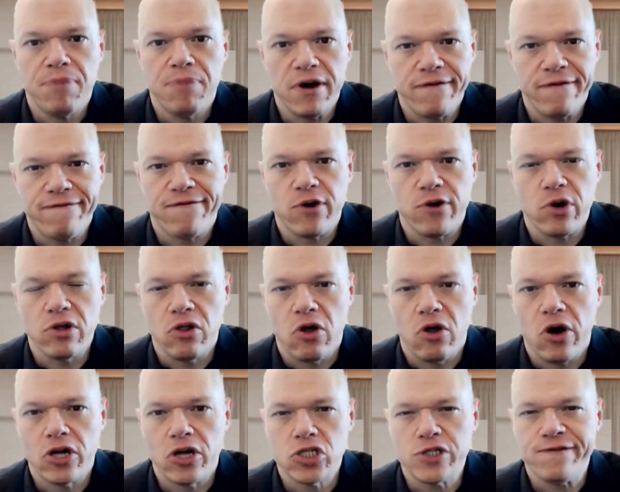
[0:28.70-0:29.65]
But for a
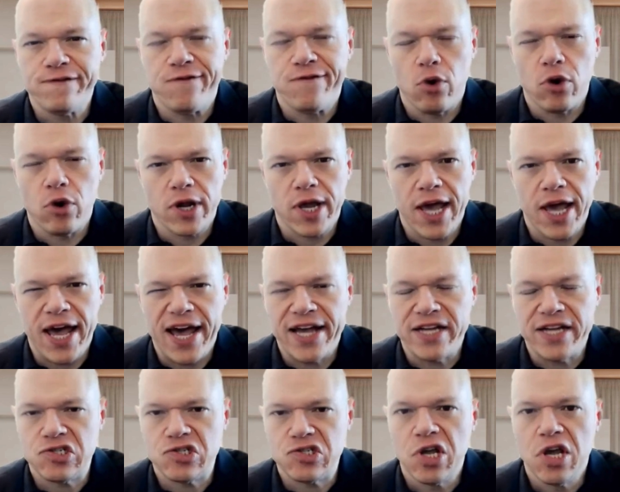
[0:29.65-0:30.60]
launch
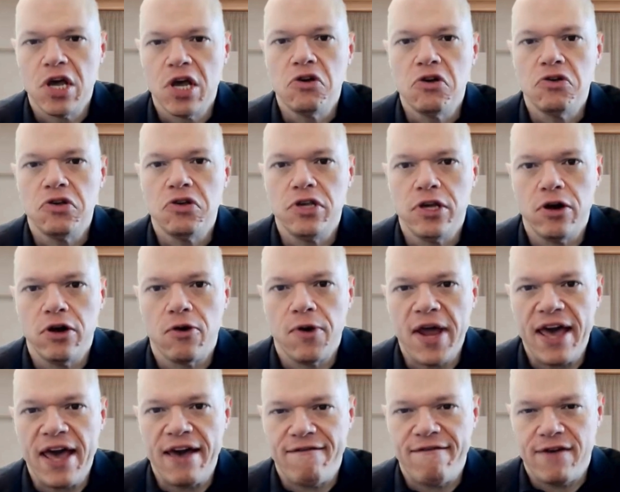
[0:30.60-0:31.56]
forecast, you
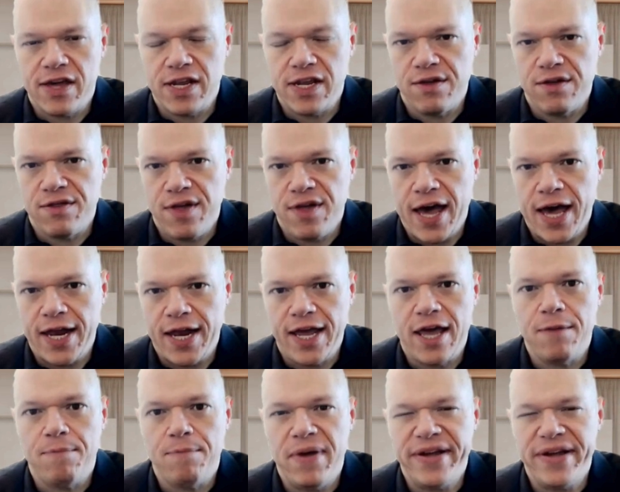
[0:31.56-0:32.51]
don't have any of
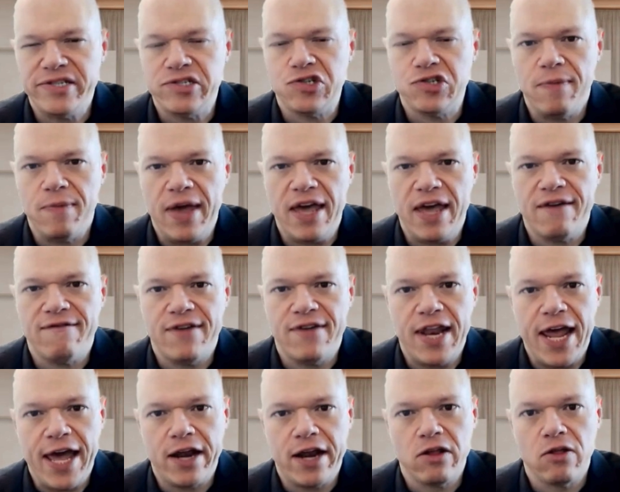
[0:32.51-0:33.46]
that. At best, you may have
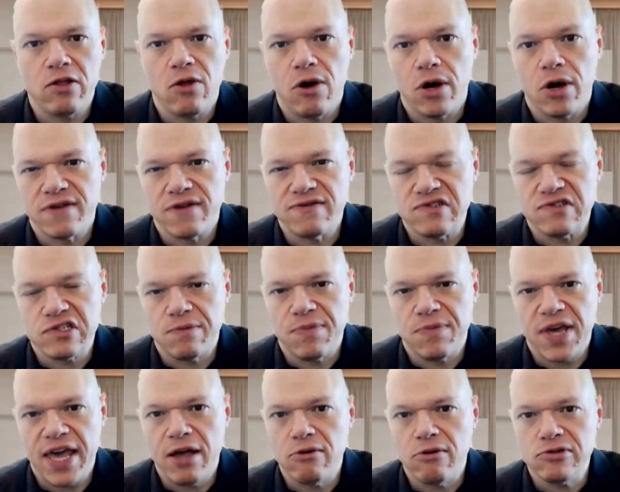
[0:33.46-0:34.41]
an analog of
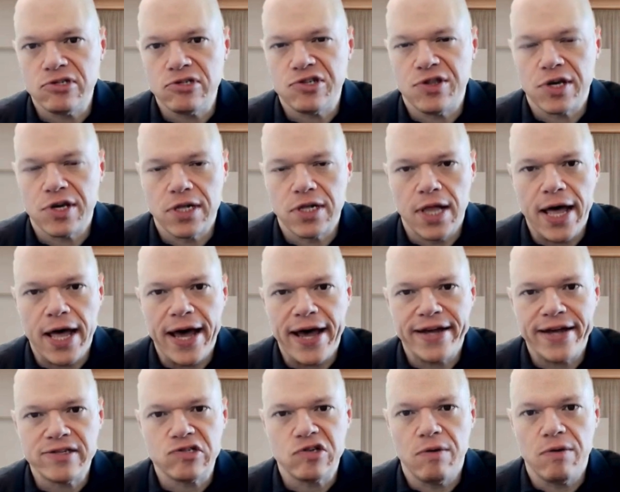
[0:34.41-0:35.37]
something else in the
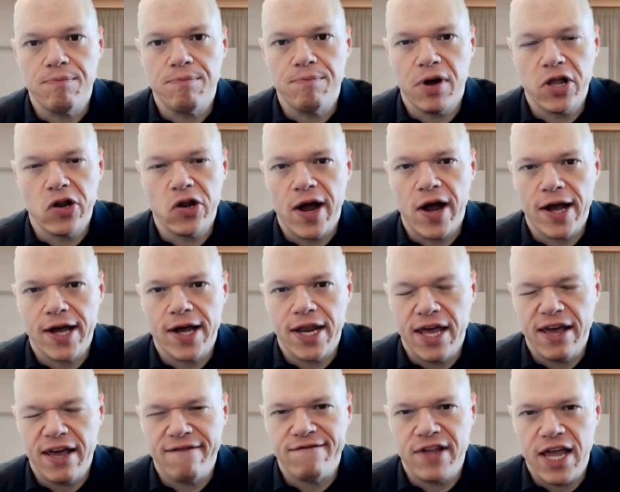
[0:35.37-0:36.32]
class, but you're not
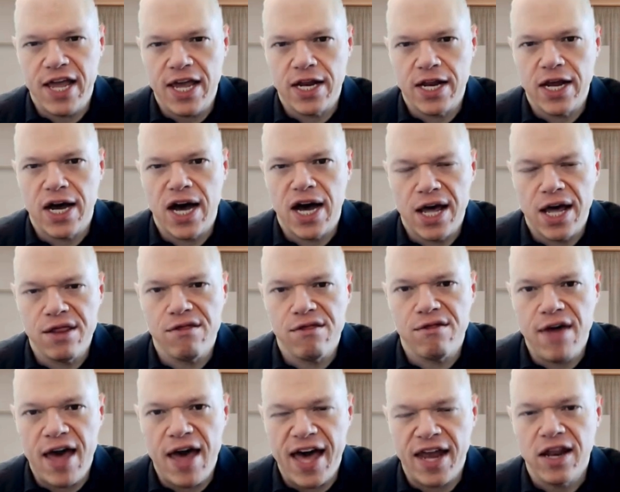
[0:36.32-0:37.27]
going to have data
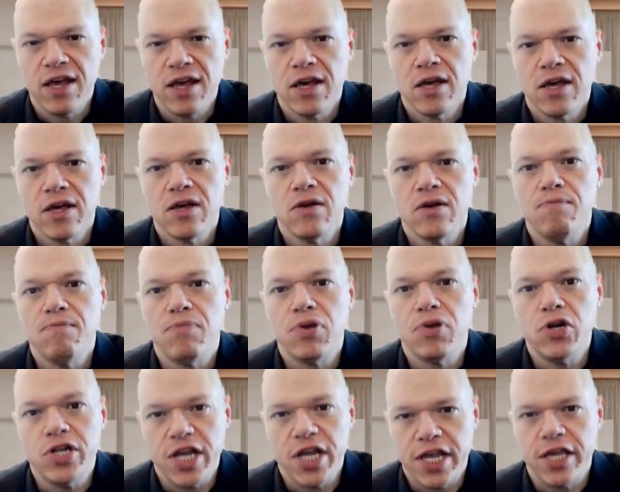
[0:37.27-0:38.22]
on that
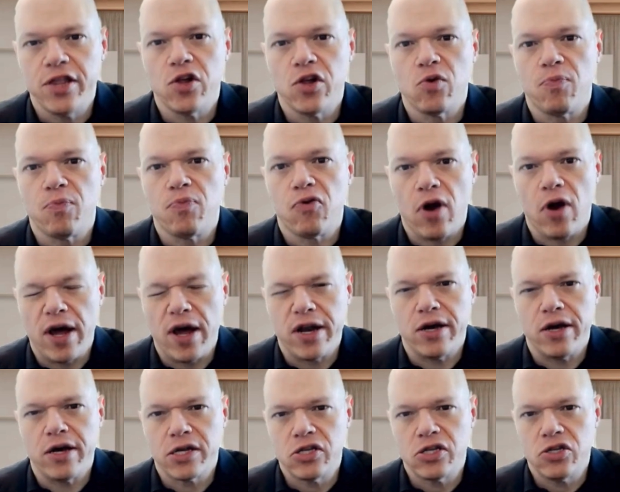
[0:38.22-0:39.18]
particular
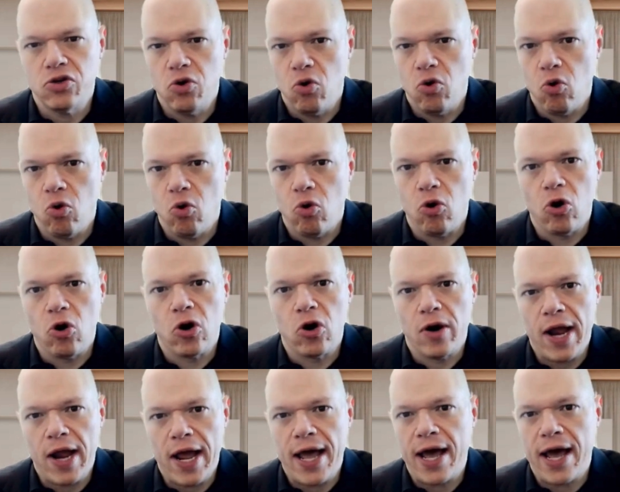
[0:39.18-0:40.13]
product
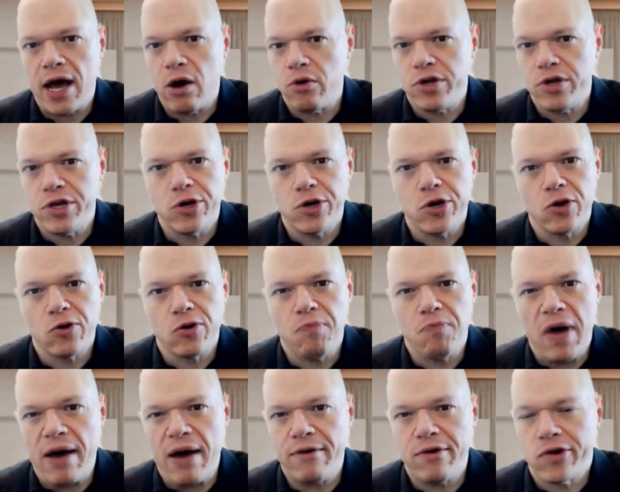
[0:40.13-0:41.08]
or how
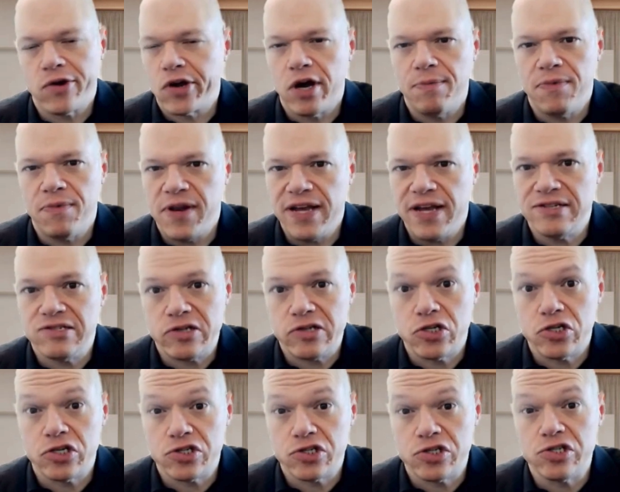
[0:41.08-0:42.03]
your company has
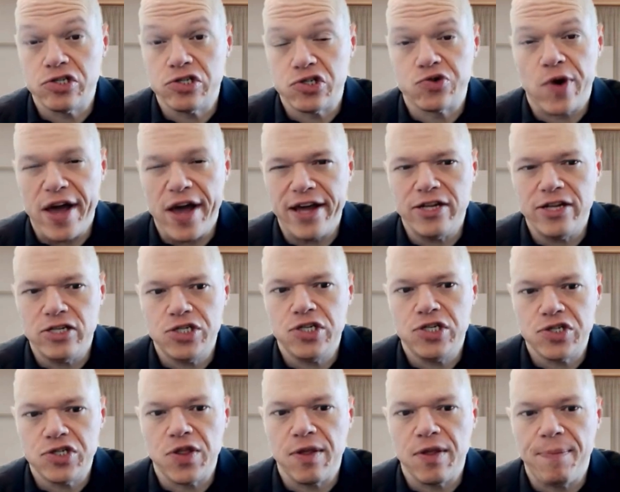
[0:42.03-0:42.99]
adjusted
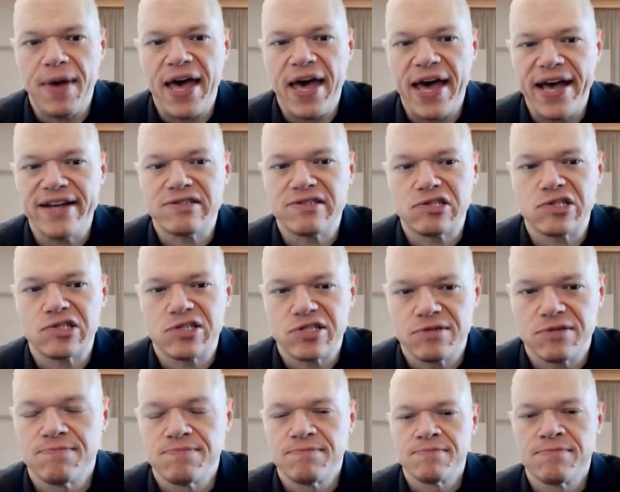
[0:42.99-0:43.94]
strategies in the
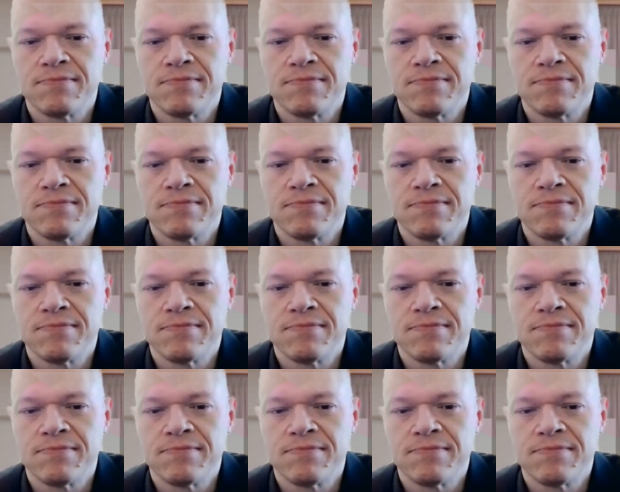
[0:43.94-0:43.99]
past.